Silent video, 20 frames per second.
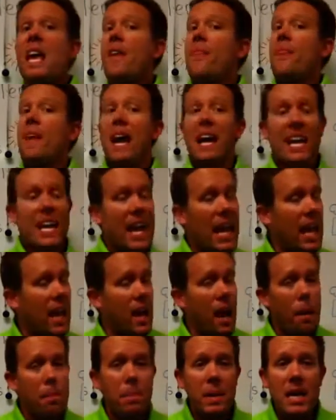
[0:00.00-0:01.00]
that
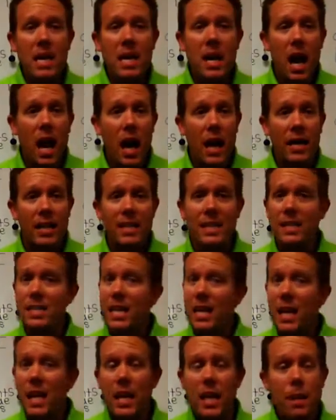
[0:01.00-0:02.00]
cannot be cut
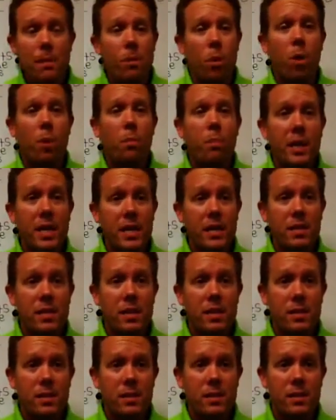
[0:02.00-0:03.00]
into any more
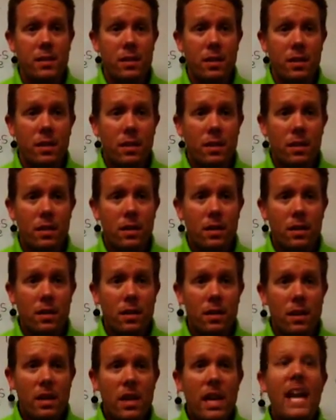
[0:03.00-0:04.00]
pieces
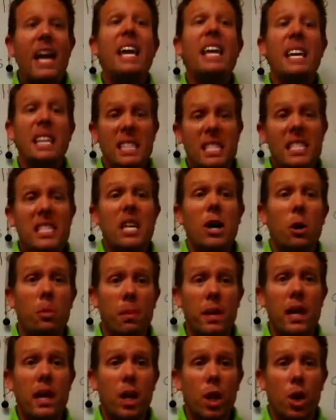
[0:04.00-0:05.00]
and it still
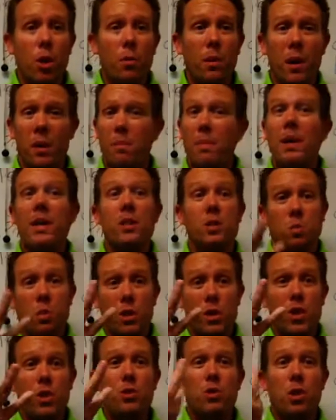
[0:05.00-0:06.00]
be aluminum, because
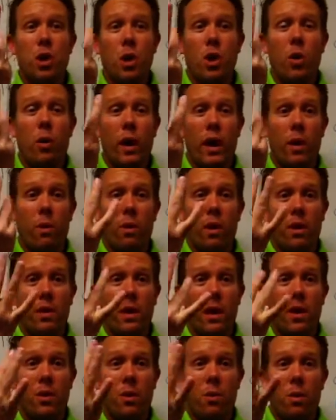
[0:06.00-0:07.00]
once you took away one of
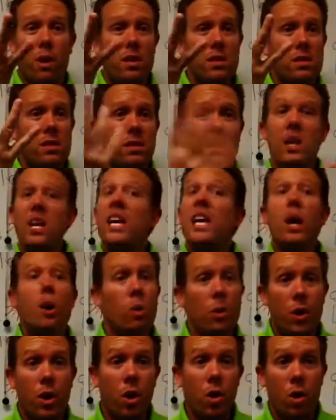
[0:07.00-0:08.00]
the other ones, it
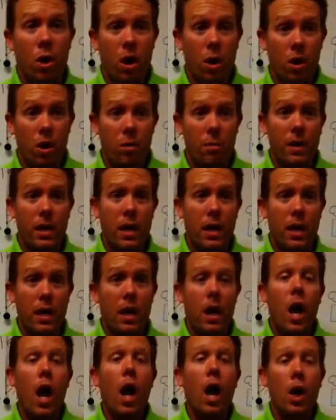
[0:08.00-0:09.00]
would no longer be
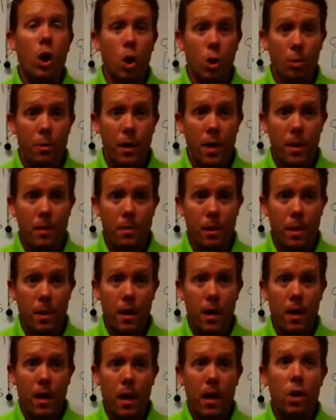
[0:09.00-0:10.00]

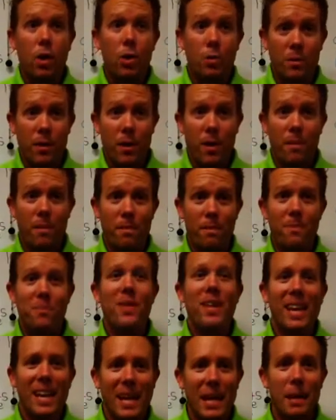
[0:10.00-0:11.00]
aluminum
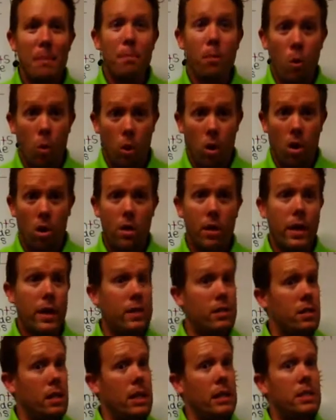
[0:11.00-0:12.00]
anymore. Okay,
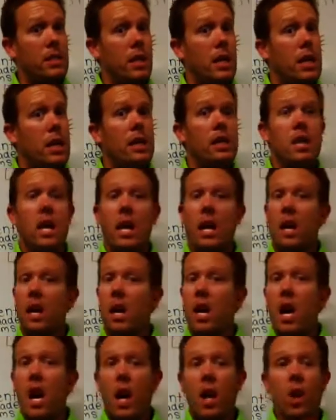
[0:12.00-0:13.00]
so that's the key thing.
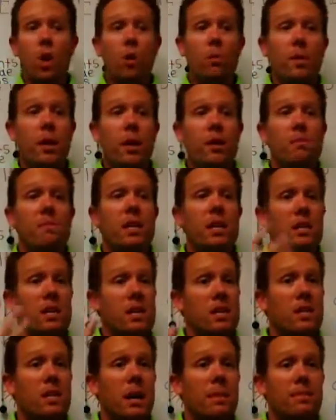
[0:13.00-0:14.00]
Aluminum is
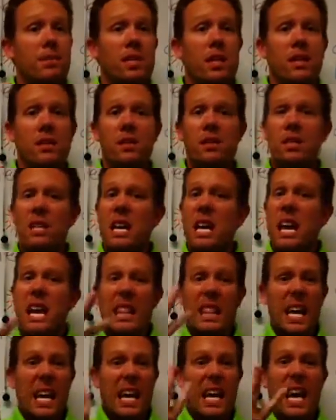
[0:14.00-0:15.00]
a substance
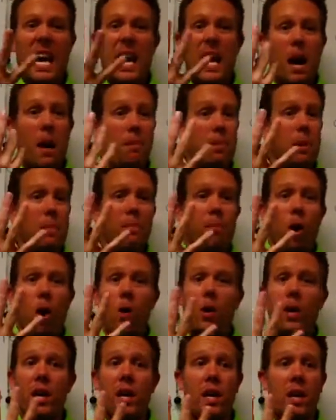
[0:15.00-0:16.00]
that cannot be
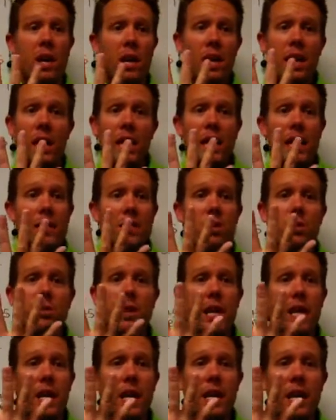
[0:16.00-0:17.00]
broken into
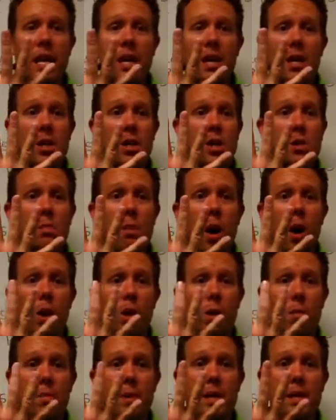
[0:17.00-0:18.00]
any
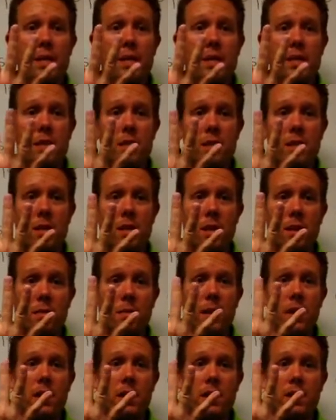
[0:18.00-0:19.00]
smaller pieces,
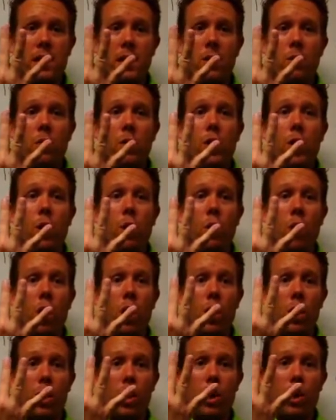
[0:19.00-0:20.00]
because then it would no
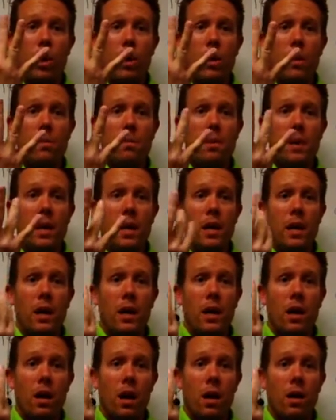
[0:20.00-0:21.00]
longer be
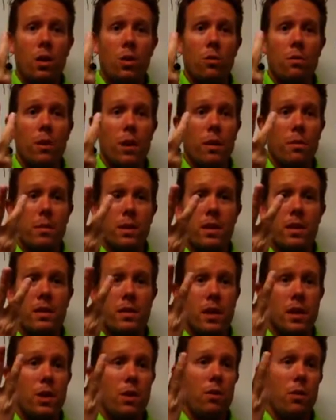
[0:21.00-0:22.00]
aluminum, because
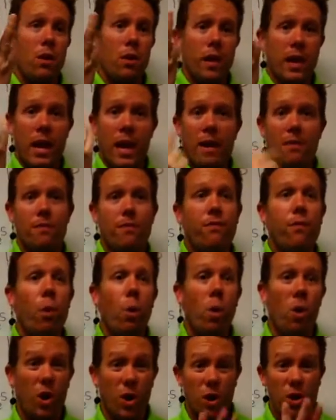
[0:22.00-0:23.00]
then you'd only have
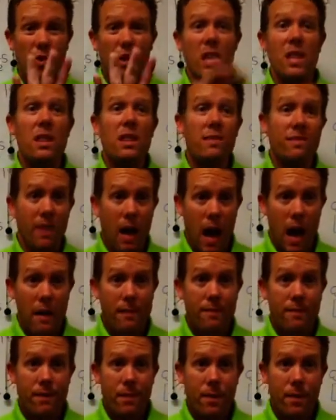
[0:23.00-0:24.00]
4 and you need the 5.
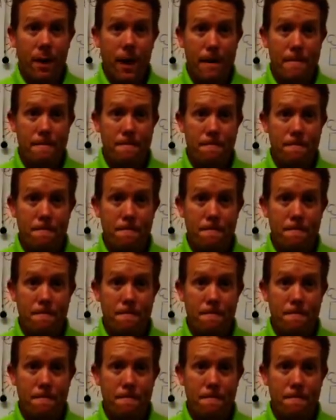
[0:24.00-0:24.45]
Okay?